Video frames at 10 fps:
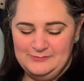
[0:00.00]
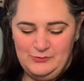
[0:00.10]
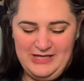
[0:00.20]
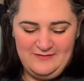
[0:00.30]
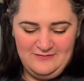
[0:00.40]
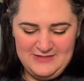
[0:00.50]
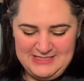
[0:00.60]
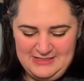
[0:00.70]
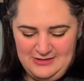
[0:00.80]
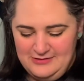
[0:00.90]
We have a
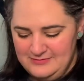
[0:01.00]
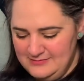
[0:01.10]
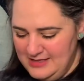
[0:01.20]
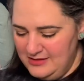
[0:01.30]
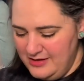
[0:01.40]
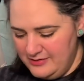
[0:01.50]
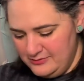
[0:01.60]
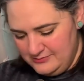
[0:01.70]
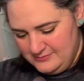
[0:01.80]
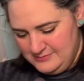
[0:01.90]
visitor. Hello.
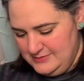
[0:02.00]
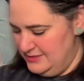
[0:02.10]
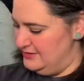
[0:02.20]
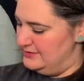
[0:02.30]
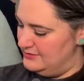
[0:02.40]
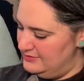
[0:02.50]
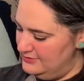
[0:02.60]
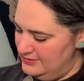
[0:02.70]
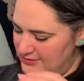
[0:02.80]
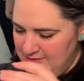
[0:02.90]

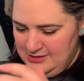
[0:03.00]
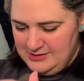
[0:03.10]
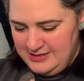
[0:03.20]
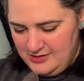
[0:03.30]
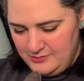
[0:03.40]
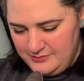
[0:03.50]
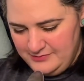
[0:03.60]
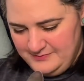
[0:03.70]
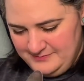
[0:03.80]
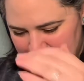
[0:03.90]
You here to help?
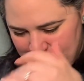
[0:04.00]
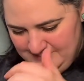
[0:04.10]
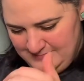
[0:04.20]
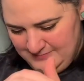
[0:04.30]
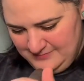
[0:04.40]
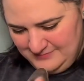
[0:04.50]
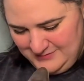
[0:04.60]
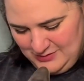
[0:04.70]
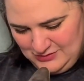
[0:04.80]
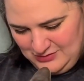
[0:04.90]

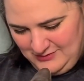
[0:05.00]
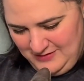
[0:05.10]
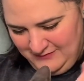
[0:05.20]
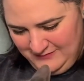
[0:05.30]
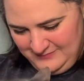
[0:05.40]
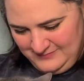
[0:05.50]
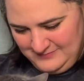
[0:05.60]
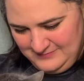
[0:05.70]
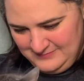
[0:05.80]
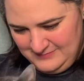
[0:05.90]
You gonna show off?
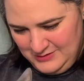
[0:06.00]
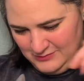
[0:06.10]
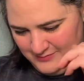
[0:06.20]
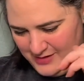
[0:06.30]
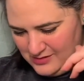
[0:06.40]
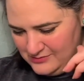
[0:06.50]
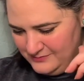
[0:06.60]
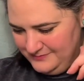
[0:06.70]
You wanna model?